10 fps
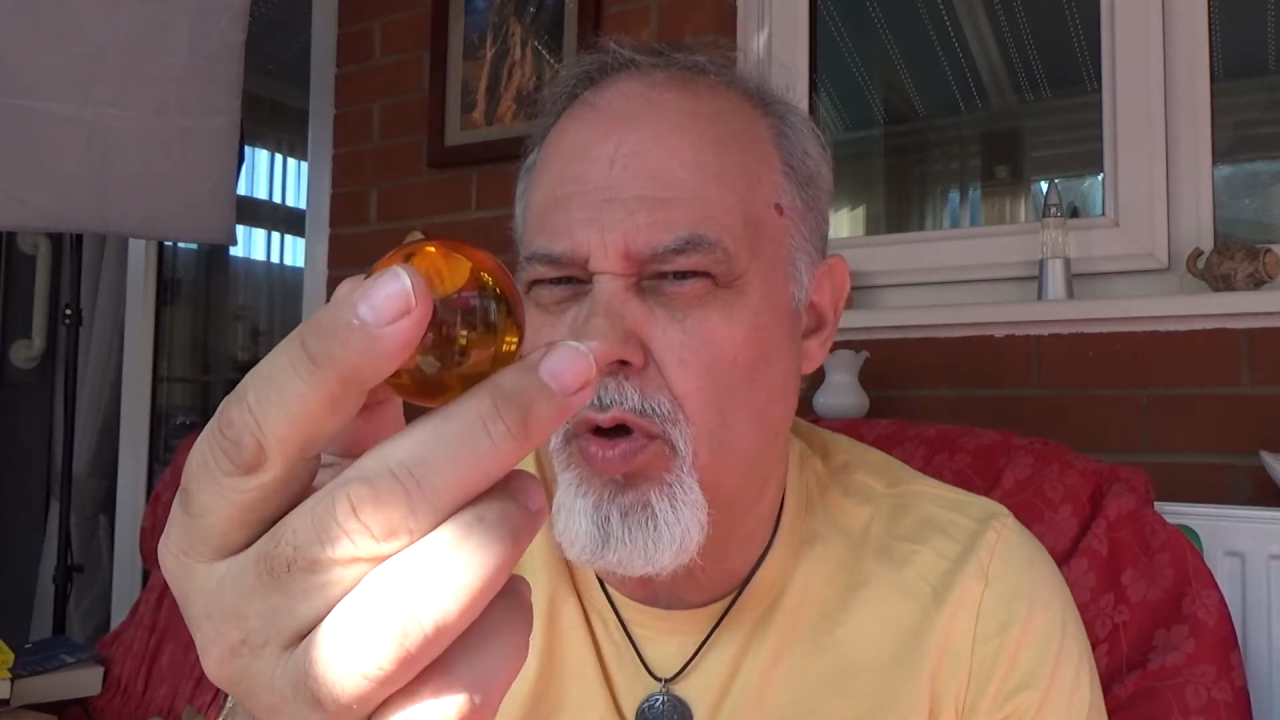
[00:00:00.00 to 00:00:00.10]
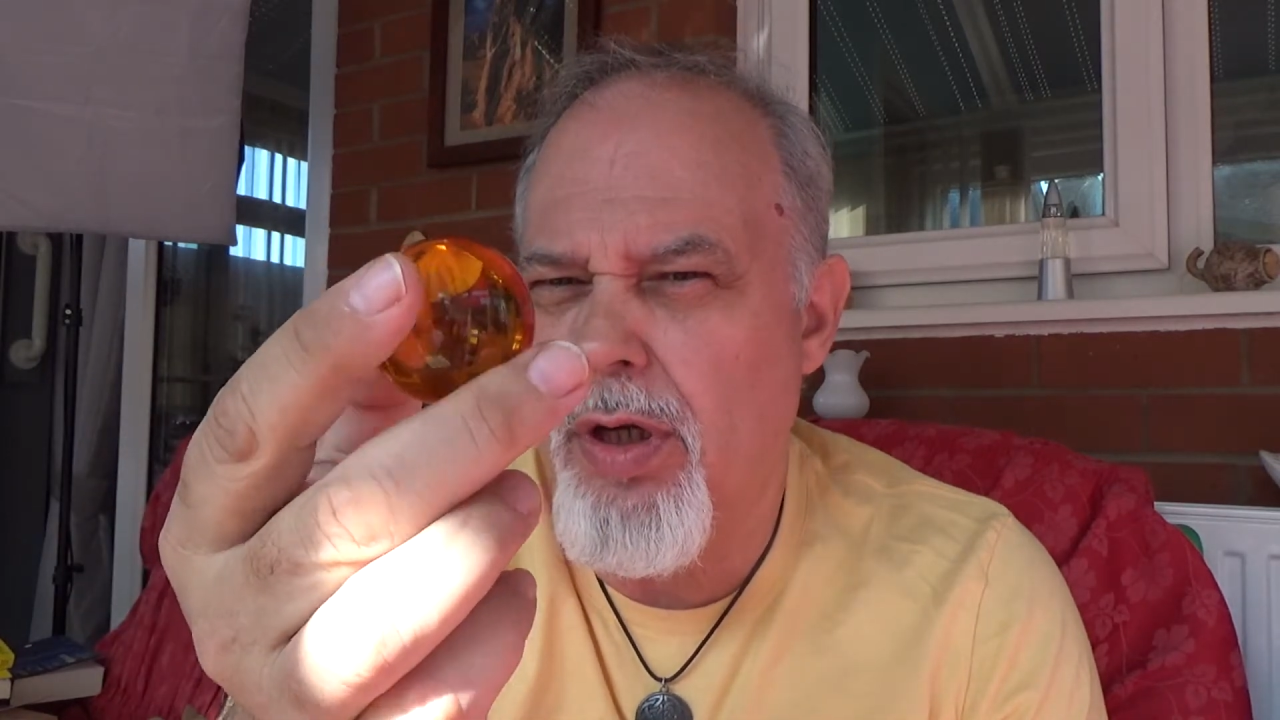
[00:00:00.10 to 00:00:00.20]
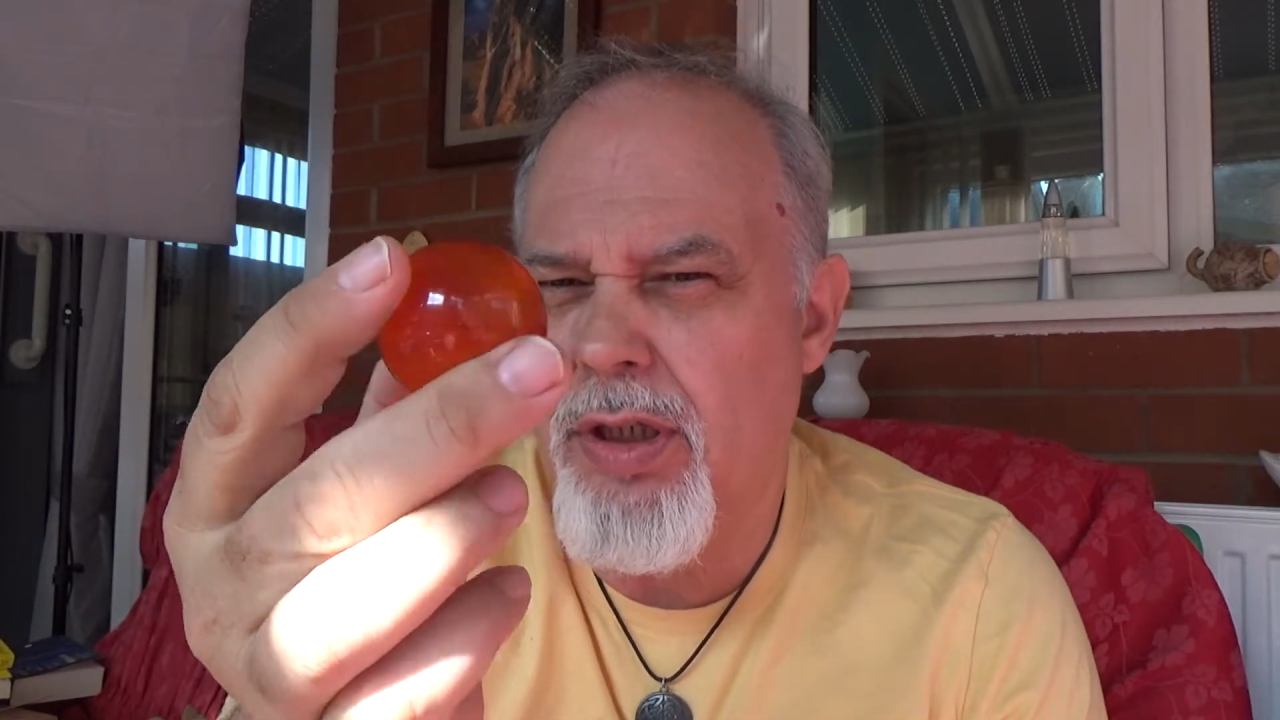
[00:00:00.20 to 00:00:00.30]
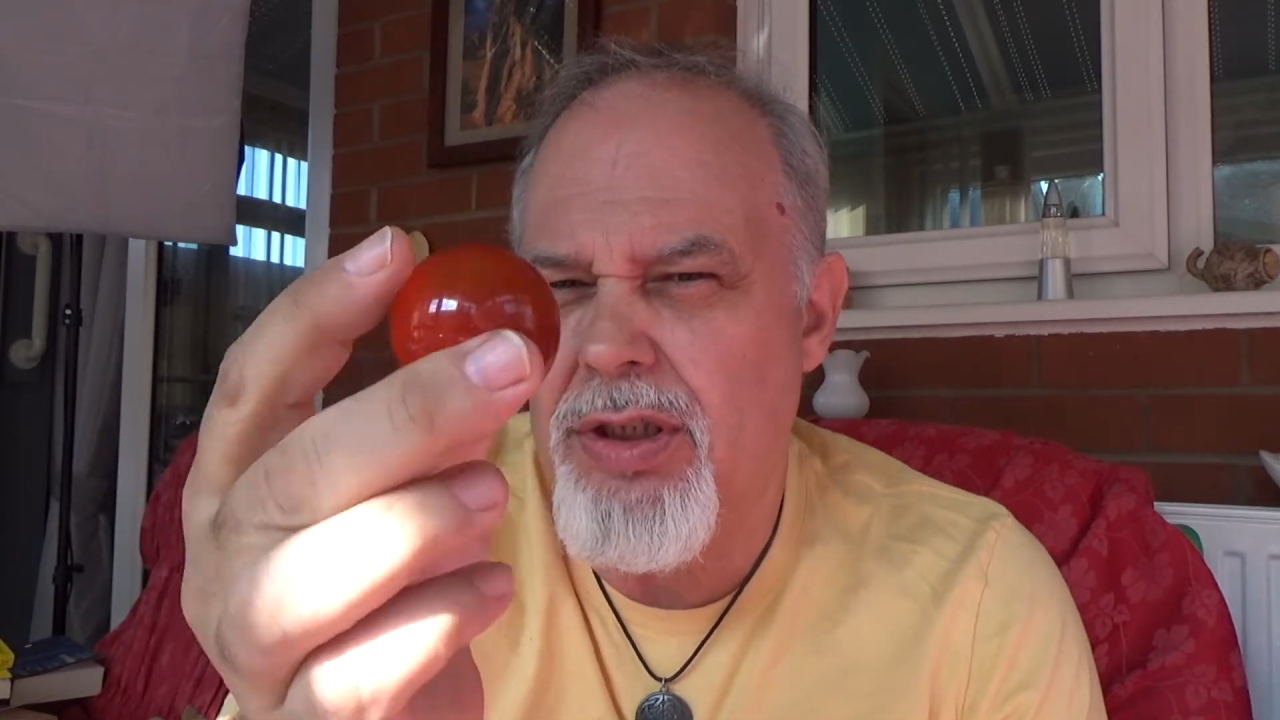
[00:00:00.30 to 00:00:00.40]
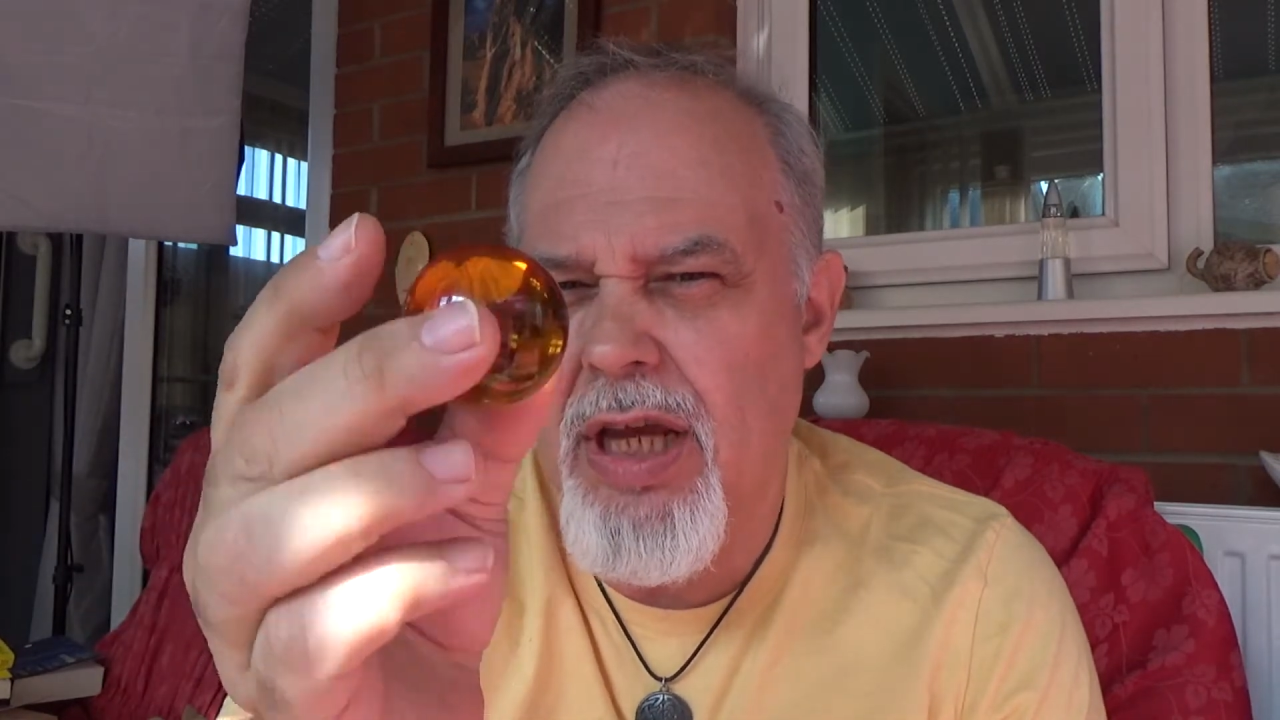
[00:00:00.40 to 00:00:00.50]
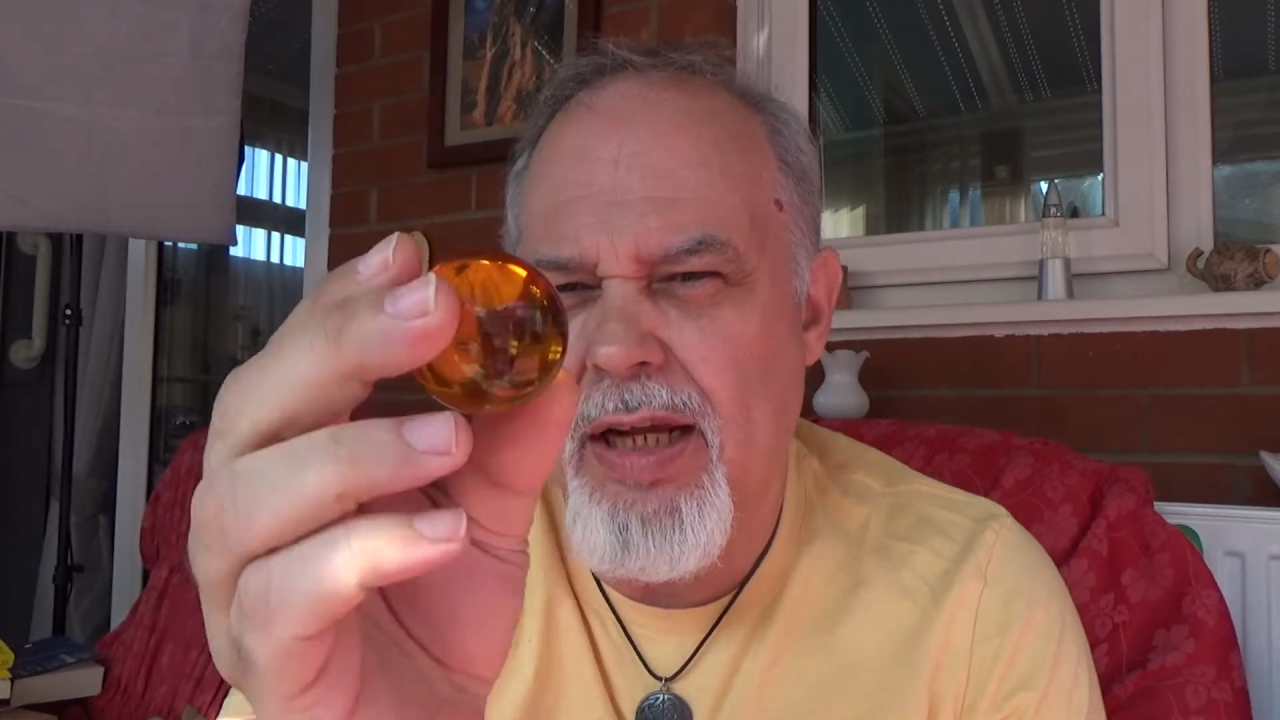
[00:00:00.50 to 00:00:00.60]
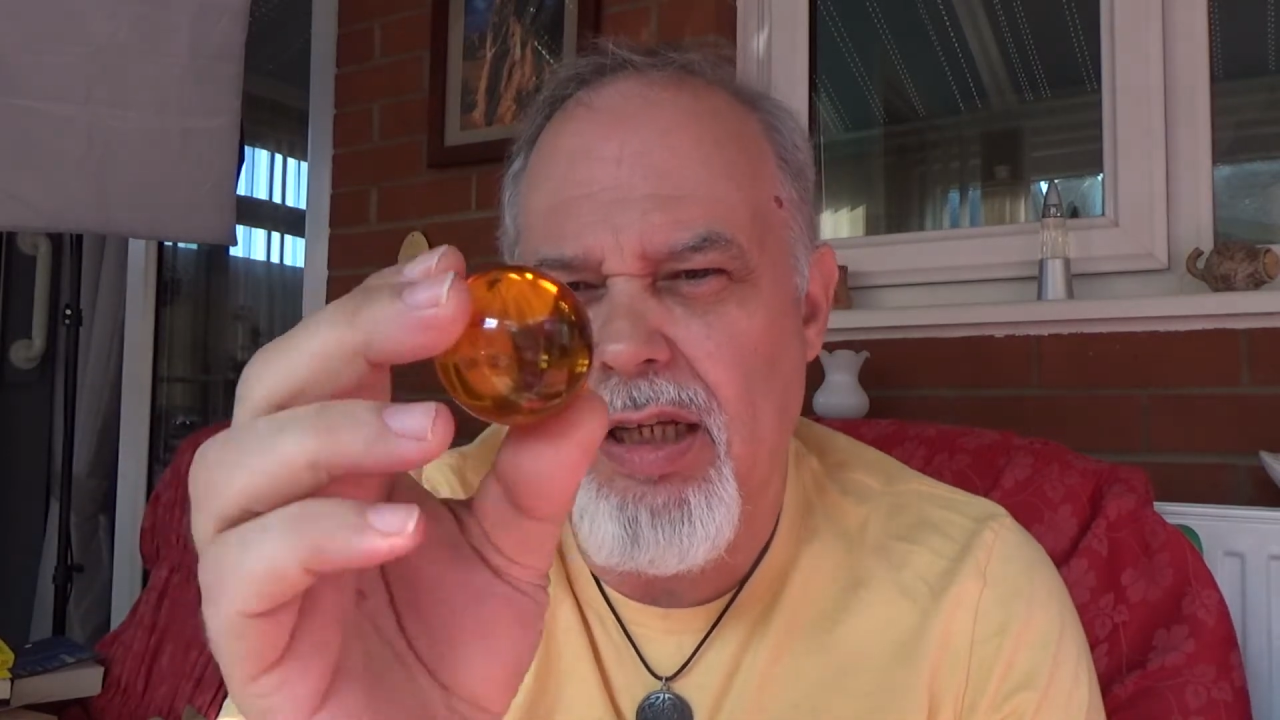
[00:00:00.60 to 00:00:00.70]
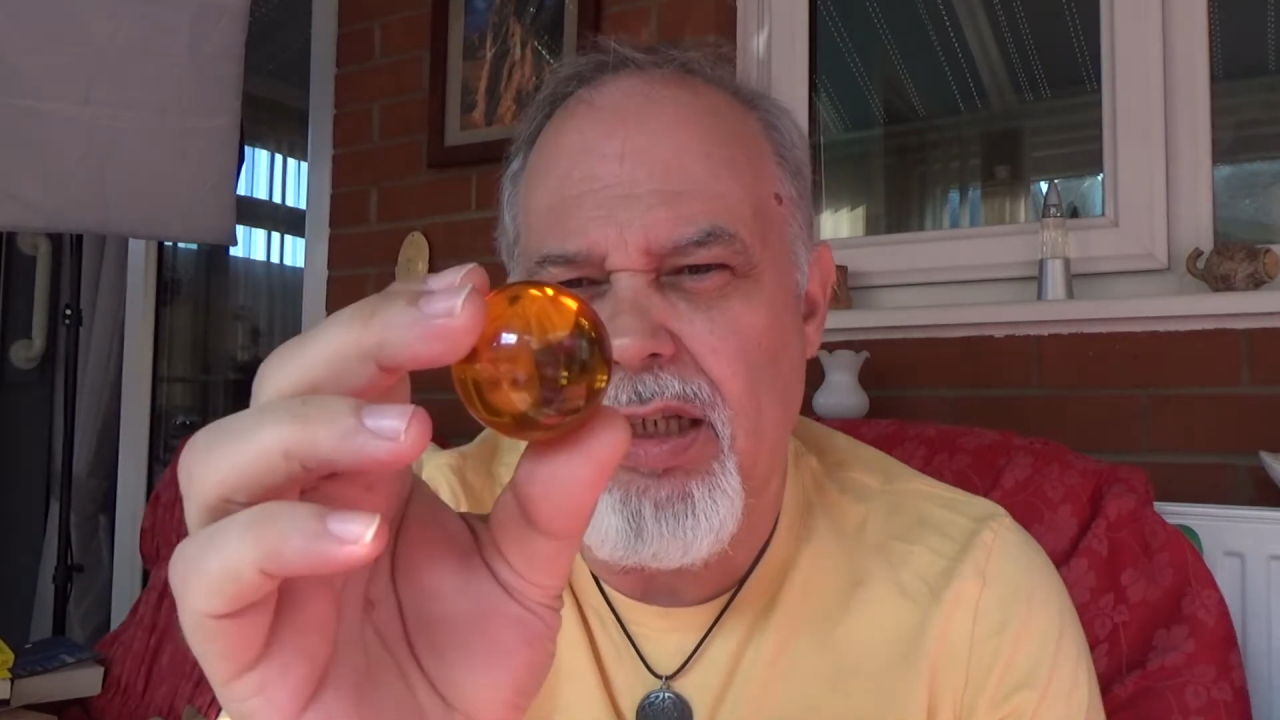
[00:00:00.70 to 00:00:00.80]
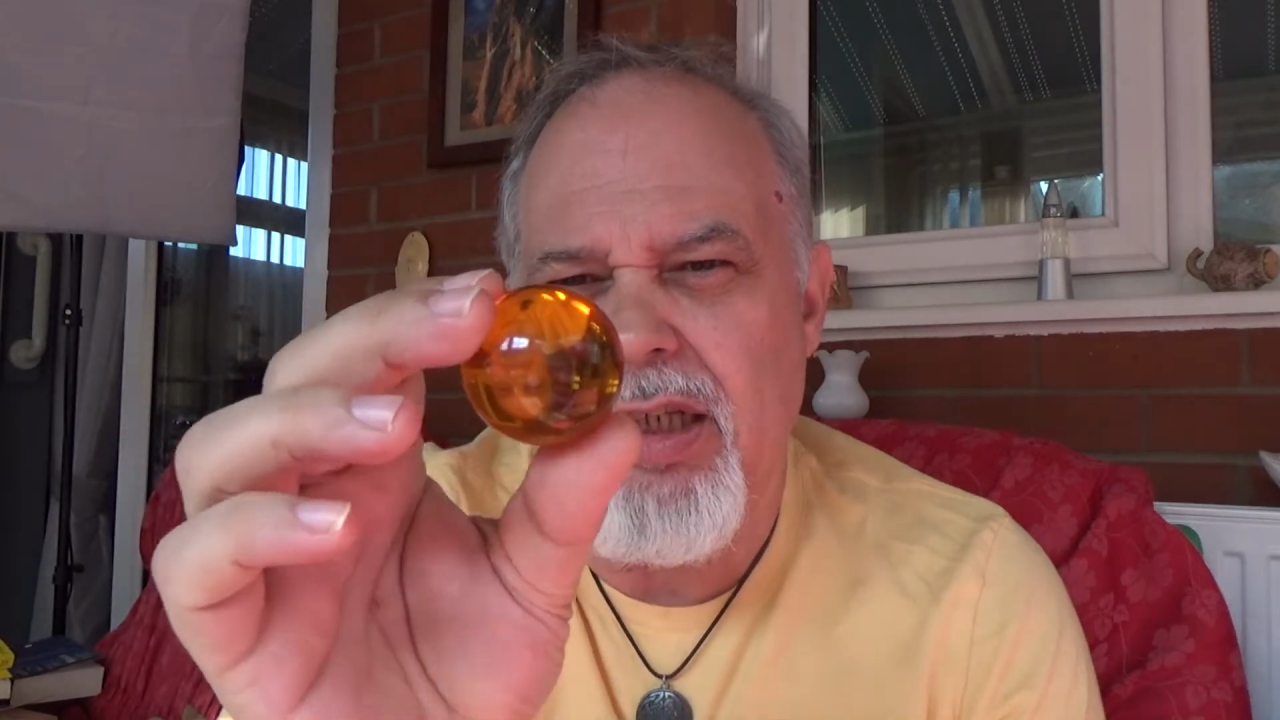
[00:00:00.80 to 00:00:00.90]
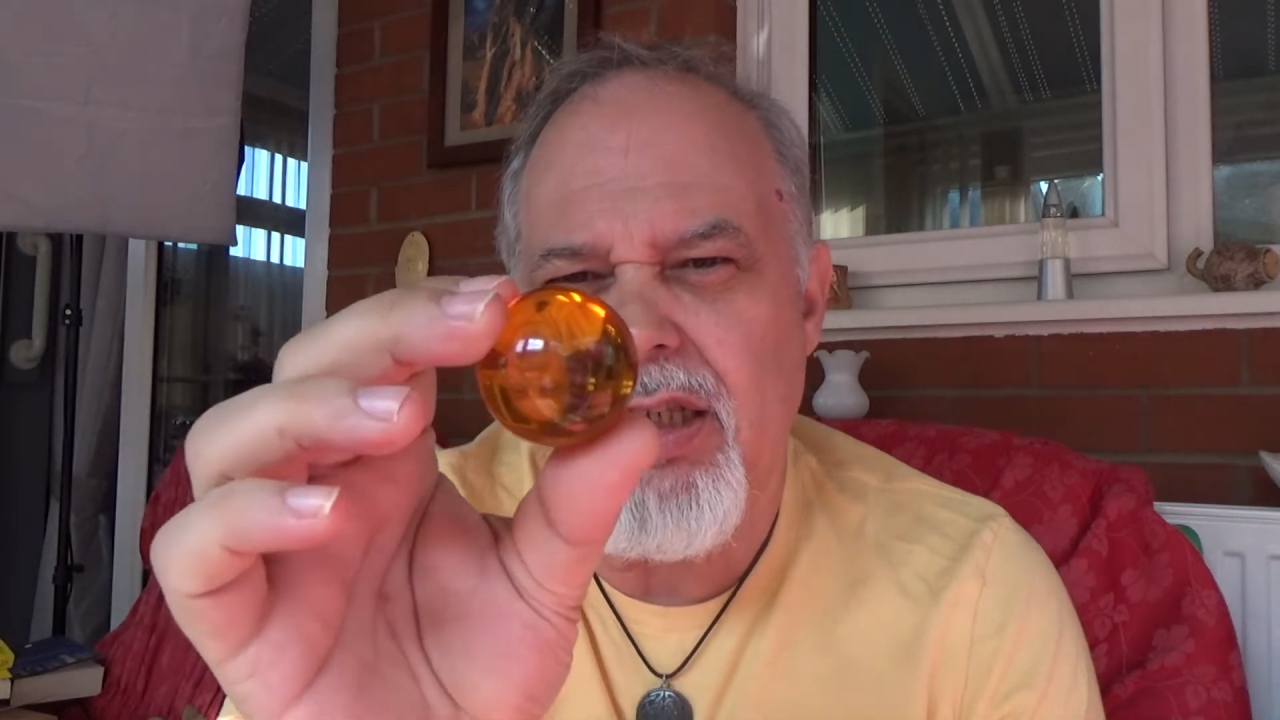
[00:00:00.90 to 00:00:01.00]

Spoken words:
exactly